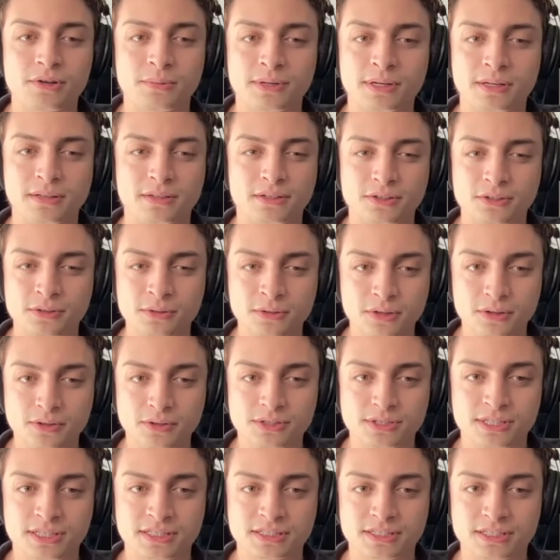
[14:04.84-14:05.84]
able to do
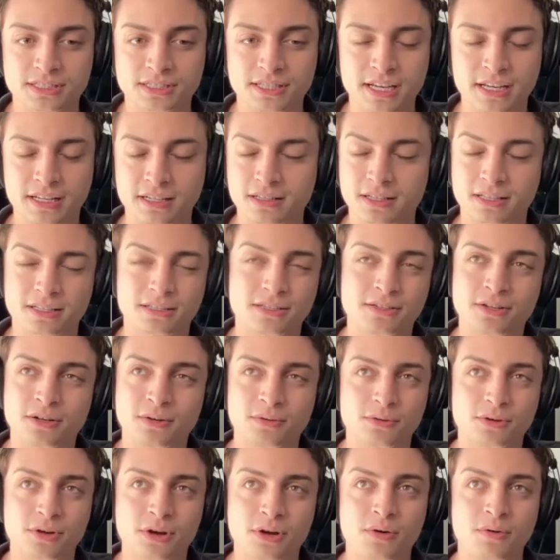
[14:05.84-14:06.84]
those things again. Like you
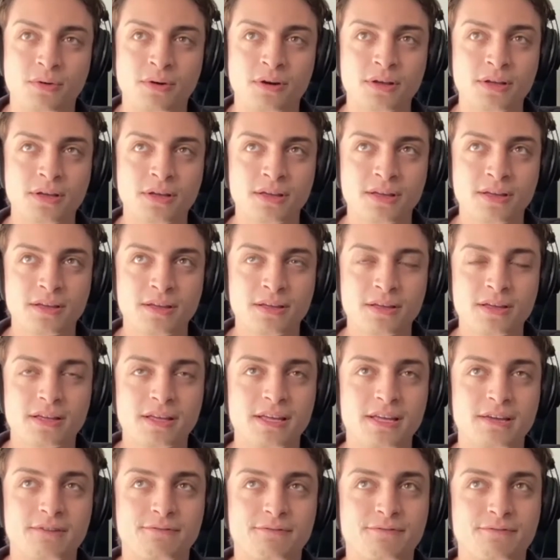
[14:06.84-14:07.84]
don't know
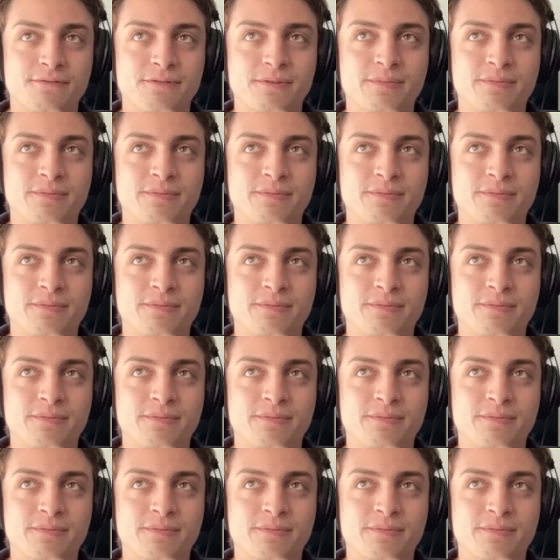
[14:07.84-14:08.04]
if